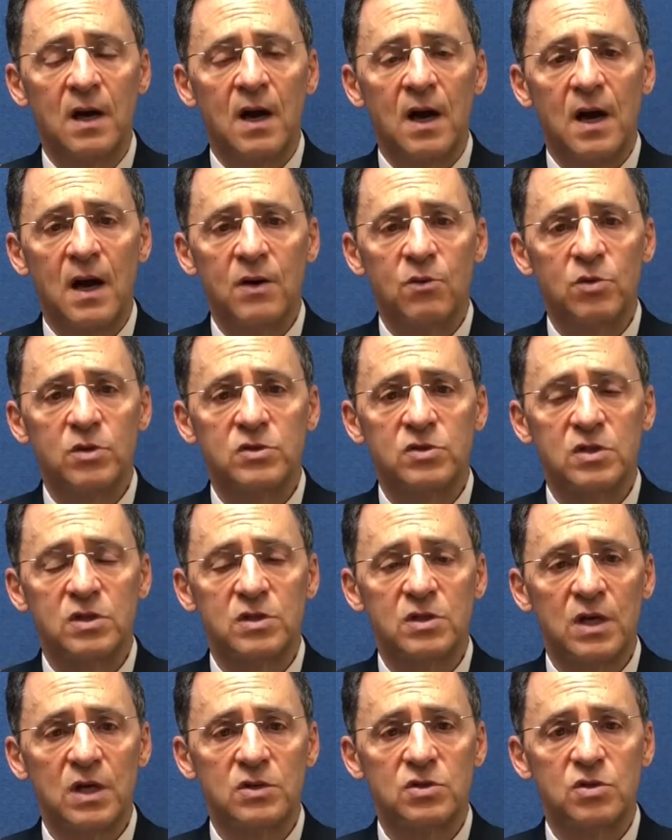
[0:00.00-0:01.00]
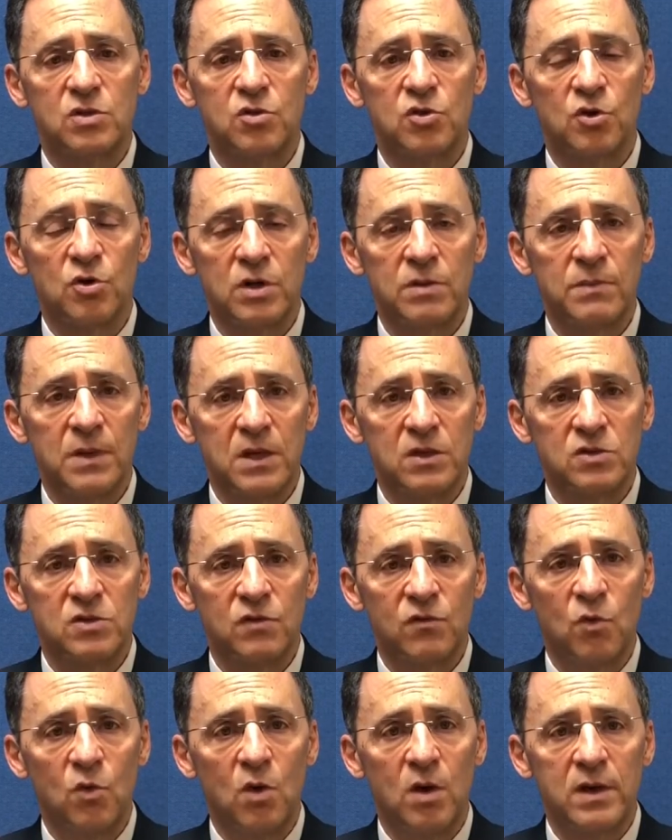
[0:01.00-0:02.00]
I would suggest 30 minutes
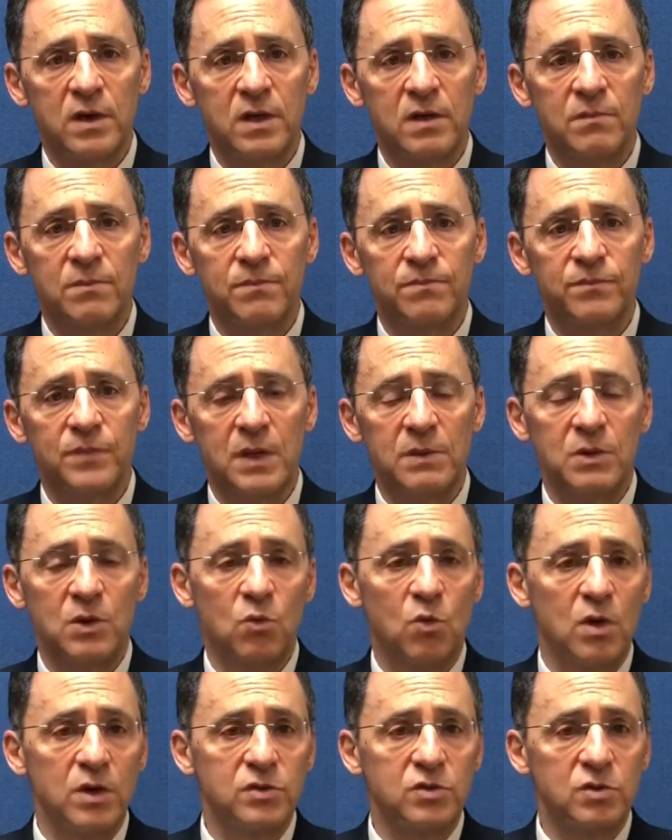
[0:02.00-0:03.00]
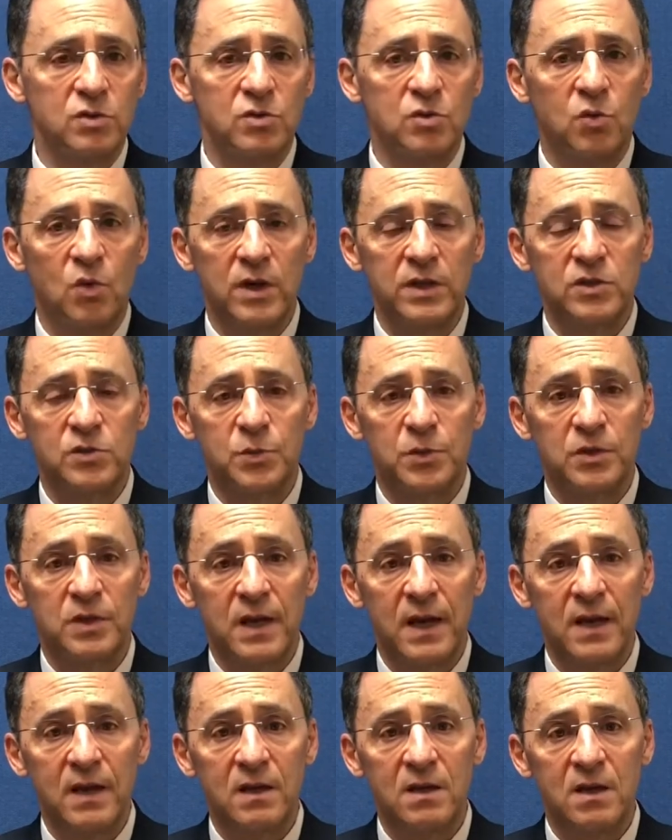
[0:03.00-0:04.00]
of walking, maybe once or twice per
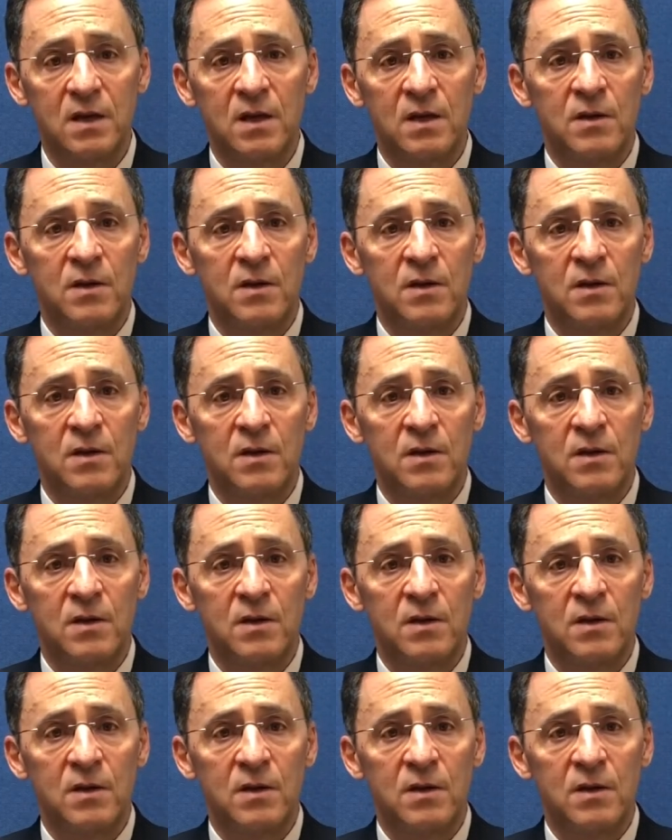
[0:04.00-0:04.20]
day,